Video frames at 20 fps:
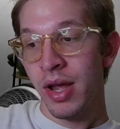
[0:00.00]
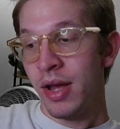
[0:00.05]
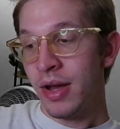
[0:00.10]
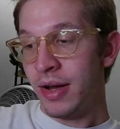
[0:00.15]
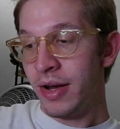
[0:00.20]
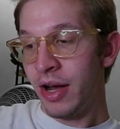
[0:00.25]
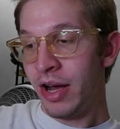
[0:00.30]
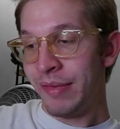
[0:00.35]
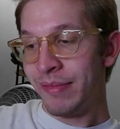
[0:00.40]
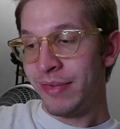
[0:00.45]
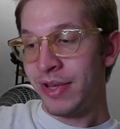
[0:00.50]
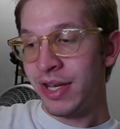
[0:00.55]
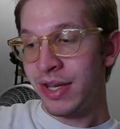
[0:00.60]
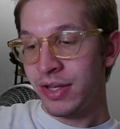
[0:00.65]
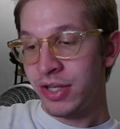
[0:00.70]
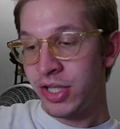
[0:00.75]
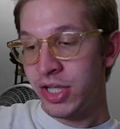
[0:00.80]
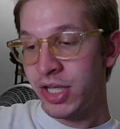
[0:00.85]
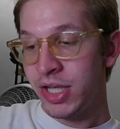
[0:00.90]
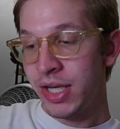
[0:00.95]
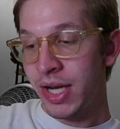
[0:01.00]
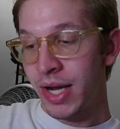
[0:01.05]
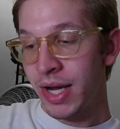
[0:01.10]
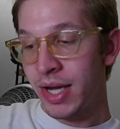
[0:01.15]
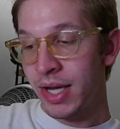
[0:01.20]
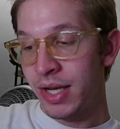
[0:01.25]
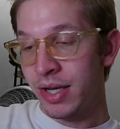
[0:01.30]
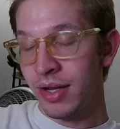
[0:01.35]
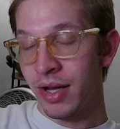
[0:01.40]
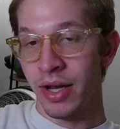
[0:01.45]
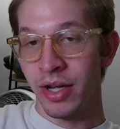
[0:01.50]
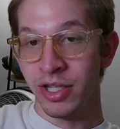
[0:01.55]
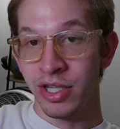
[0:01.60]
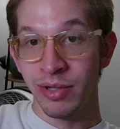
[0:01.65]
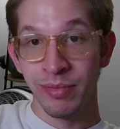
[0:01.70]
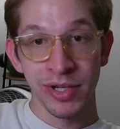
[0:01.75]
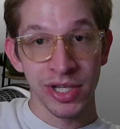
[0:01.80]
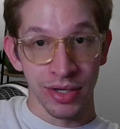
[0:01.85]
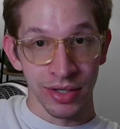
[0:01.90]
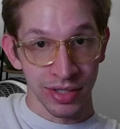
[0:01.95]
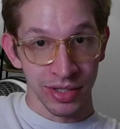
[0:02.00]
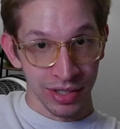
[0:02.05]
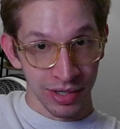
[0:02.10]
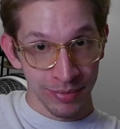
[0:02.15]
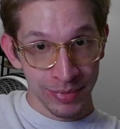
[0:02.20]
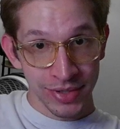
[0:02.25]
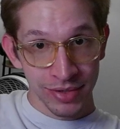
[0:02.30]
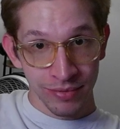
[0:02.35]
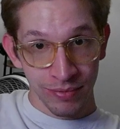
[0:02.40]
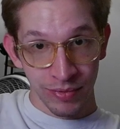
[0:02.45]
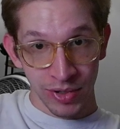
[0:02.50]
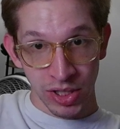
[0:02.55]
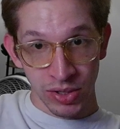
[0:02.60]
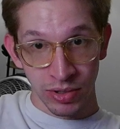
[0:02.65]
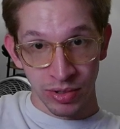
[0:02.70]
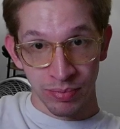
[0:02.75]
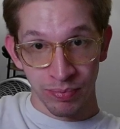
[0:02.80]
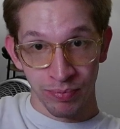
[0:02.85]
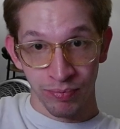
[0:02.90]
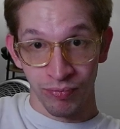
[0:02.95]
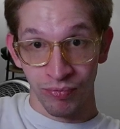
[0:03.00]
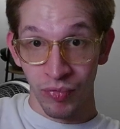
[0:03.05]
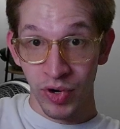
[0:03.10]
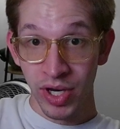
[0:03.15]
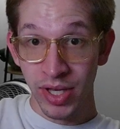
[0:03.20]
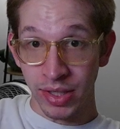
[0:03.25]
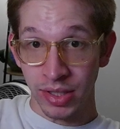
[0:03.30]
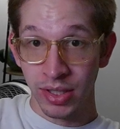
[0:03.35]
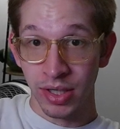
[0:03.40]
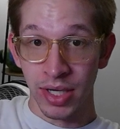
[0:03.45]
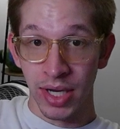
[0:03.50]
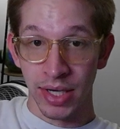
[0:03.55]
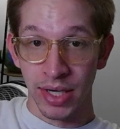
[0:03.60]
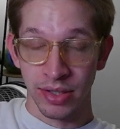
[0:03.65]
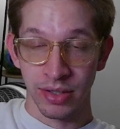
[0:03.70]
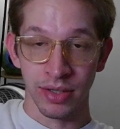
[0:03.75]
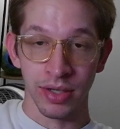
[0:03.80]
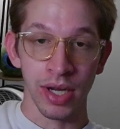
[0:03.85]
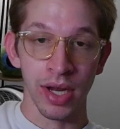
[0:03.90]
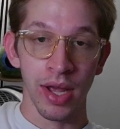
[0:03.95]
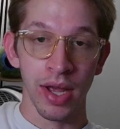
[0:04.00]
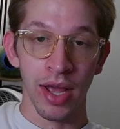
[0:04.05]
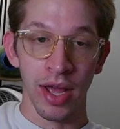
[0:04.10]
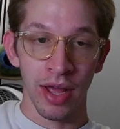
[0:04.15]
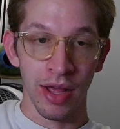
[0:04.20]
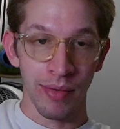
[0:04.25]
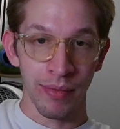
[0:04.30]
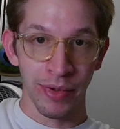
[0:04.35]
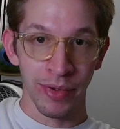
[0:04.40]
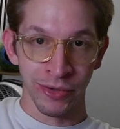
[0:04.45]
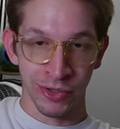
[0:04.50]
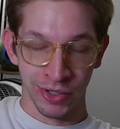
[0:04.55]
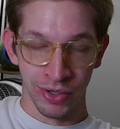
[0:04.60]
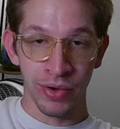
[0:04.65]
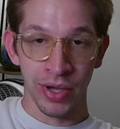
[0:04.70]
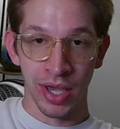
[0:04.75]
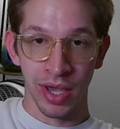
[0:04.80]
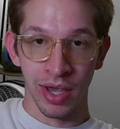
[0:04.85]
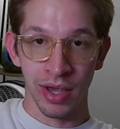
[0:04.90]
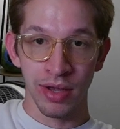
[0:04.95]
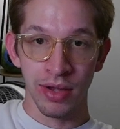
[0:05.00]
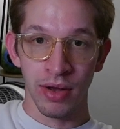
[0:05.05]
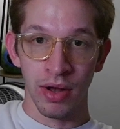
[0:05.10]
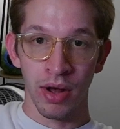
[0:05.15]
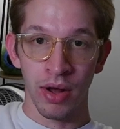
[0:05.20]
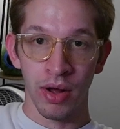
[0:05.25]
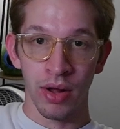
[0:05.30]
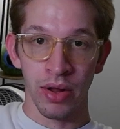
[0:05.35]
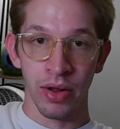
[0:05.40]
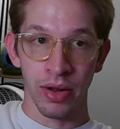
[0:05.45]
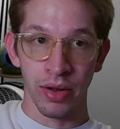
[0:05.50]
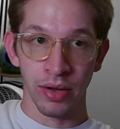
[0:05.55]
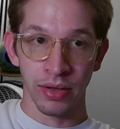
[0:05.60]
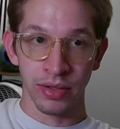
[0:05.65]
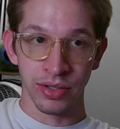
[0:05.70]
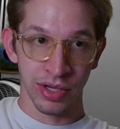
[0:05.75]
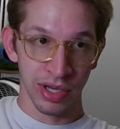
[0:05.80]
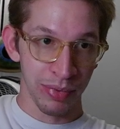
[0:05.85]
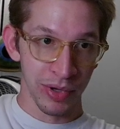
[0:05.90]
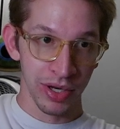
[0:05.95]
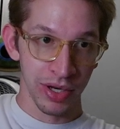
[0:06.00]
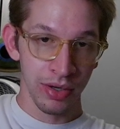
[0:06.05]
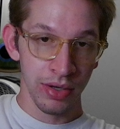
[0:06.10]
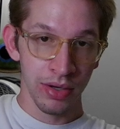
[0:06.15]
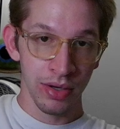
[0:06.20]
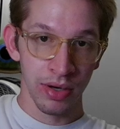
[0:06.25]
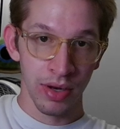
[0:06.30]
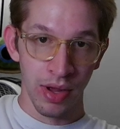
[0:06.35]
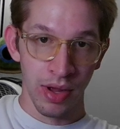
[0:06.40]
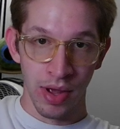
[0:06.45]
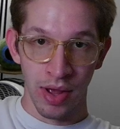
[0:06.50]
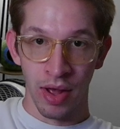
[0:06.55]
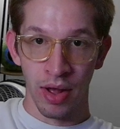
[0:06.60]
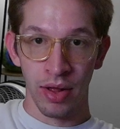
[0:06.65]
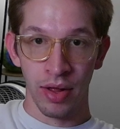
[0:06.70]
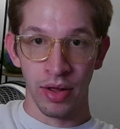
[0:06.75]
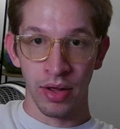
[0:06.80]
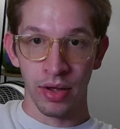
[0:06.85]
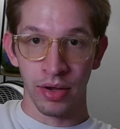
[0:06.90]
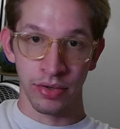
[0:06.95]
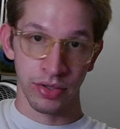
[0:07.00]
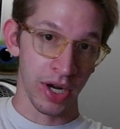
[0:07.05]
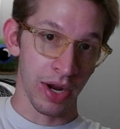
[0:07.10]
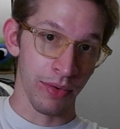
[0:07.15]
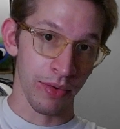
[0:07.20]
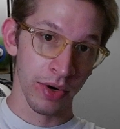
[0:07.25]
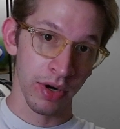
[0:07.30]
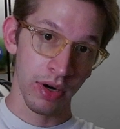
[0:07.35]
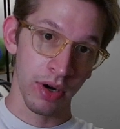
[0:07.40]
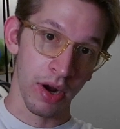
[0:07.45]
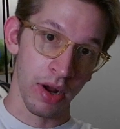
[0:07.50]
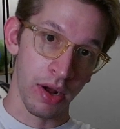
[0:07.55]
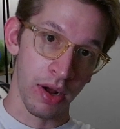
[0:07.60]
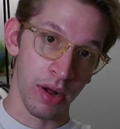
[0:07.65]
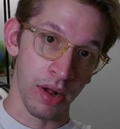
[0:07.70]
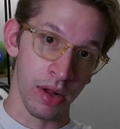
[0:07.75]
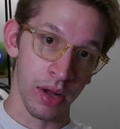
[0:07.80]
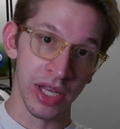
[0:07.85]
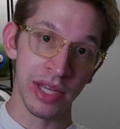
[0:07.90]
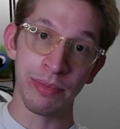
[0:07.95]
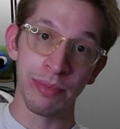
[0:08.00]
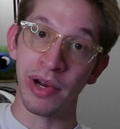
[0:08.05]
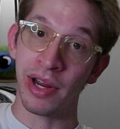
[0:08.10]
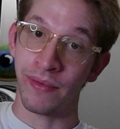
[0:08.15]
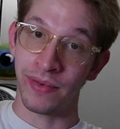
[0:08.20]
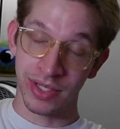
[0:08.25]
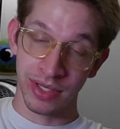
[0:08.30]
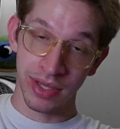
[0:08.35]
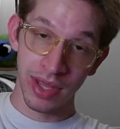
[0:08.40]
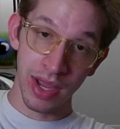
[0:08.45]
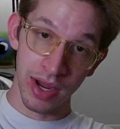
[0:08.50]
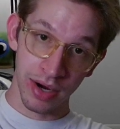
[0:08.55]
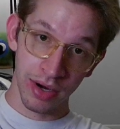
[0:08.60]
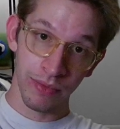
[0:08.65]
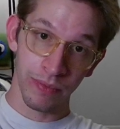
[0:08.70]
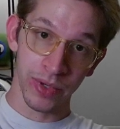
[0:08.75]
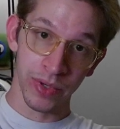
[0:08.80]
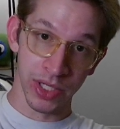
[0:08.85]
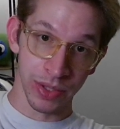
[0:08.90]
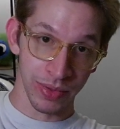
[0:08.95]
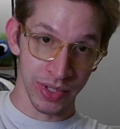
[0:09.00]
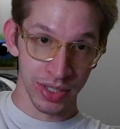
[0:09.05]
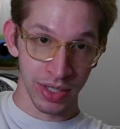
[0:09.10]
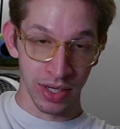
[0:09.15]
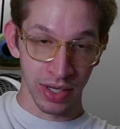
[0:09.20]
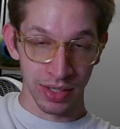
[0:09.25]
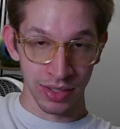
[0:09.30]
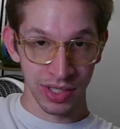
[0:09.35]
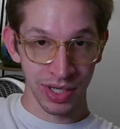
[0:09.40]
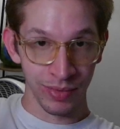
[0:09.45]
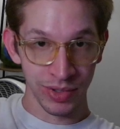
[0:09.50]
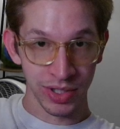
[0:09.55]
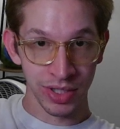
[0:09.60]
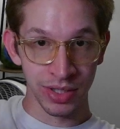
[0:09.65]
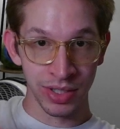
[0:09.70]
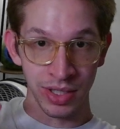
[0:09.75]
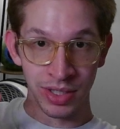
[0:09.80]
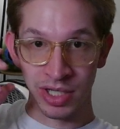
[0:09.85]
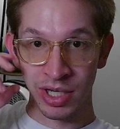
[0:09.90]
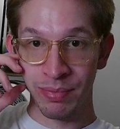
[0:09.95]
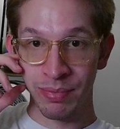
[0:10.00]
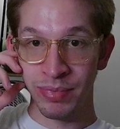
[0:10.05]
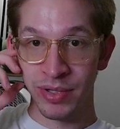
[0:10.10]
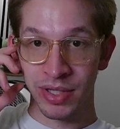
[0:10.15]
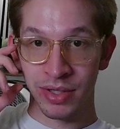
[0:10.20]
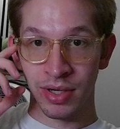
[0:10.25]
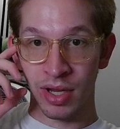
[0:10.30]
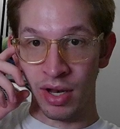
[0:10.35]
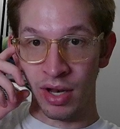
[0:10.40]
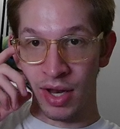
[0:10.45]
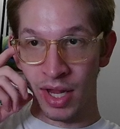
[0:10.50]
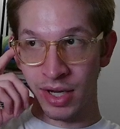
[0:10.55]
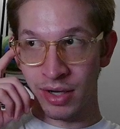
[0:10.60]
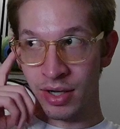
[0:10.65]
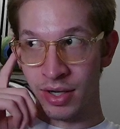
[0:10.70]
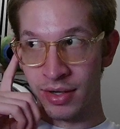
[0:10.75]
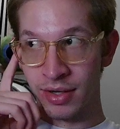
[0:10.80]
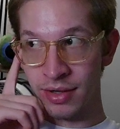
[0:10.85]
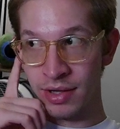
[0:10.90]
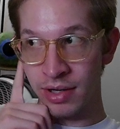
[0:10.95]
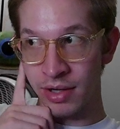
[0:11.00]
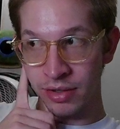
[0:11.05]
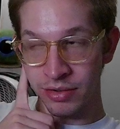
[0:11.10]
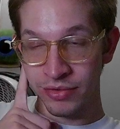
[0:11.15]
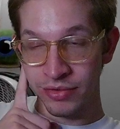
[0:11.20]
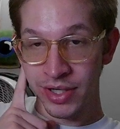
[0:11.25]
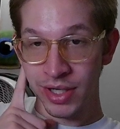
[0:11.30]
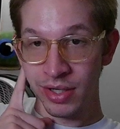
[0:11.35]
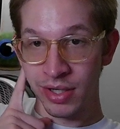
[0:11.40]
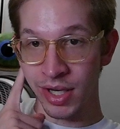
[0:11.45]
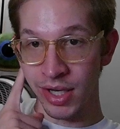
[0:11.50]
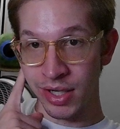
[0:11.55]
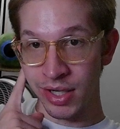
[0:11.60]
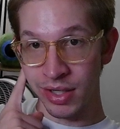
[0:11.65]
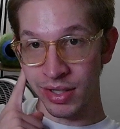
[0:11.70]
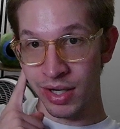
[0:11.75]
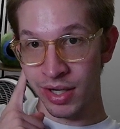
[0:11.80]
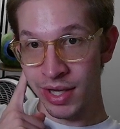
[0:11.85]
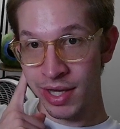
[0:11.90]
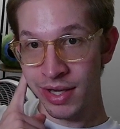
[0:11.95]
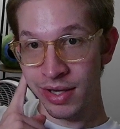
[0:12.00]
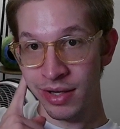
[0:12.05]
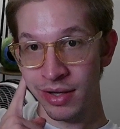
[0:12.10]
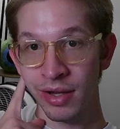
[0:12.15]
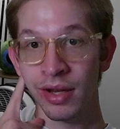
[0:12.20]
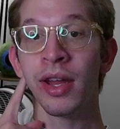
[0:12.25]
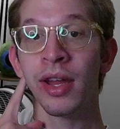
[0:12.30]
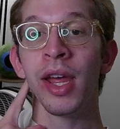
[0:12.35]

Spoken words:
And she had Jimmy John subs, which was really good actually. I was like, okay, I'll sleep in, I'll shower, I'll eat breakfast there, which was sandwiches and chips and like a little drink and a cake.